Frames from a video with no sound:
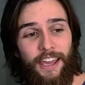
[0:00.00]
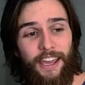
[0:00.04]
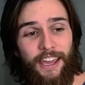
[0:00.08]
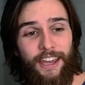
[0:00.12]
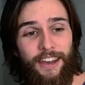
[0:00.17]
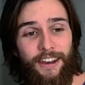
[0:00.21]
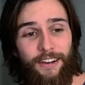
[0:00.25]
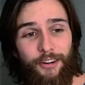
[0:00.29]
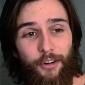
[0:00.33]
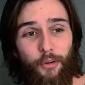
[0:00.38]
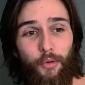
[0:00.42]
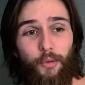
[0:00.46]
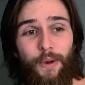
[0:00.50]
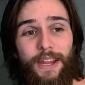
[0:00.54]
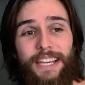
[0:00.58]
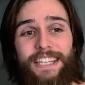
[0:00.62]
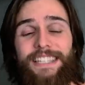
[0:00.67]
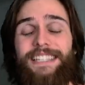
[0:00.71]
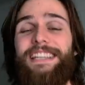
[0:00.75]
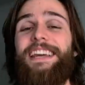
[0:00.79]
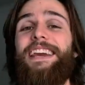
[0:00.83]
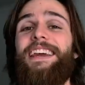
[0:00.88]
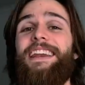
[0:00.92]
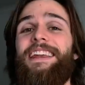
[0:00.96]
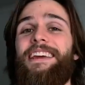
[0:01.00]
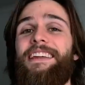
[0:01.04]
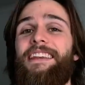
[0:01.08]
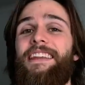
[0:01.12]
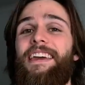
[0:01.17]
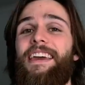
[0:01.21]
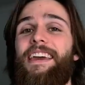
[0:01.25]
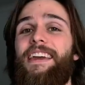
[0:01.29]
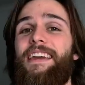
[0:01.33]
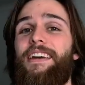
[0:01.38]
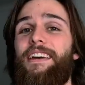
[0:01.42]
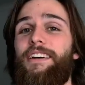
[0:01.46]
and we stayed in
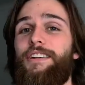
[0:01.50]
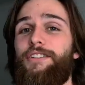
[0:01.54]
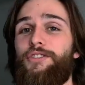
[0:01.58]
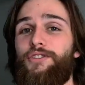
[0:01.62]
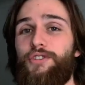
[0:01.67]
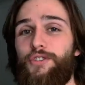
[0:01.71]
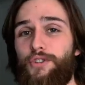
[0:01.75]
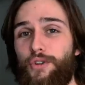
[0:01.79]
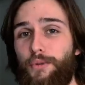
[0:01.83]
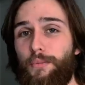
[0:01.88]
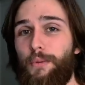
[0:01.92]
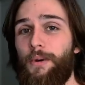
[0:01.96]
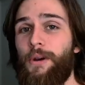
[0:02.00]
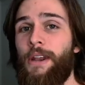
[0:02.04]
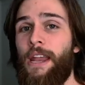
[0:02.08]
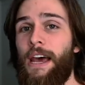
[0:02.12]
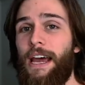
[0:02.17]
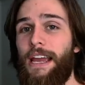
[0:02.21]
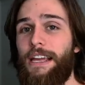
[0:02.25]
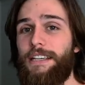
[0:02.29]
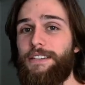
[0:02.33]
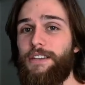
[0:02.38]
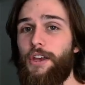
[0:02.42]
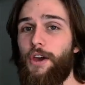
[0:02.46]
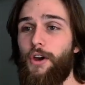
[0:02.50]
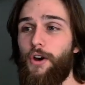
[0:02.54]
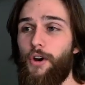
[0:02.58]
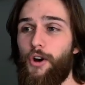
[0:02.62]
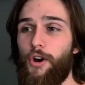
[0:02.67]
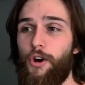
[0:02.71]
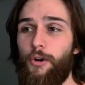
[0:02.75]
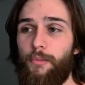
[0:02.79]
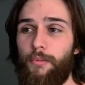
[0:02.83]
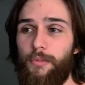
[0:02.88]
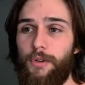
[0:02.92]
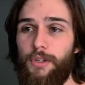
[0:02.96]
a super nice
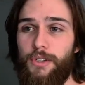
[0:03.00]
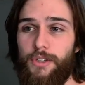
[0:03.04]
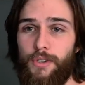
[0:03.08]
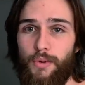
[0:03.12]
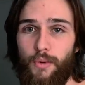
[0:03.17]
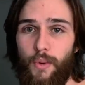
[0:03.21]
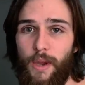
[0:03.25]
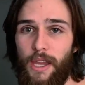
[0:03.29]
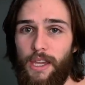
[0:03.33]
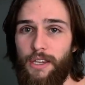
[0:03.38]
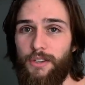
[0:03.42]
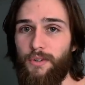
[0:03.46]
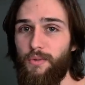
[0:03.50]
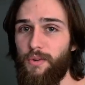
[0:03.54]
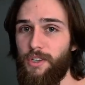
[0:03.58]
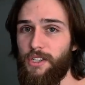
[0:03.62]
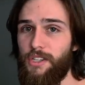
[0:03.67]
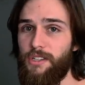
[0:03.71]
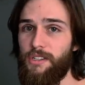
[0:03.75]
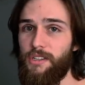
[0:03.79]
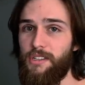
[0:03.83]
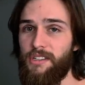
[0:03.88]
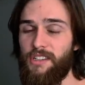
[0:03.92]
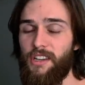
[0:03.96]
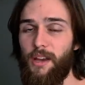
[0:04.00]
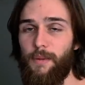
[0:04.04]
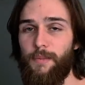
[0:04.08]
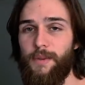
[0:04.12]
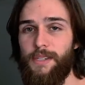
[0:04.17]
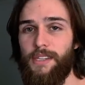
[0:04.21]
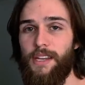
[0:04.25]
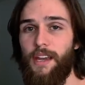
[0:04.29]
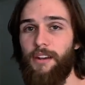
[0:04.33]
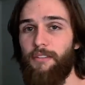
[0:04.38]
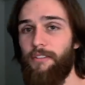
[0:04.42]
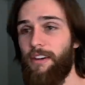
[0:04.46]
Homewood Suites, which is a
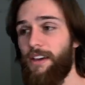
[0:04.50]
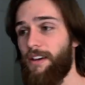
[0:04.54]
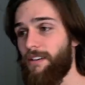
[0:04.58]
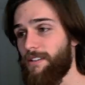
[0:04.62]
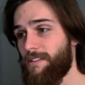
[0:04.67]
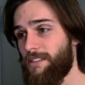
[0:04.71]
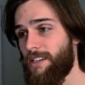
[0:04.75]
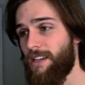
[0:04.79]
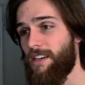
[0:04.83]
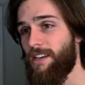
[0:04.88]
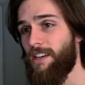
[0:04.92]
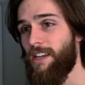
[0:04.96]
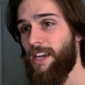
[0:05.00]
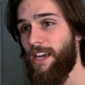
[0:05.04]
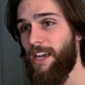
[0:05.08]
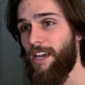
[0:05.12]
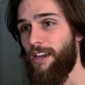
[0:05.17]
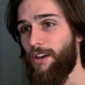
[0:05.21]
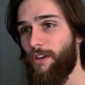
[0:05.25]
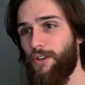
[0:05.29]
subset of Hilton.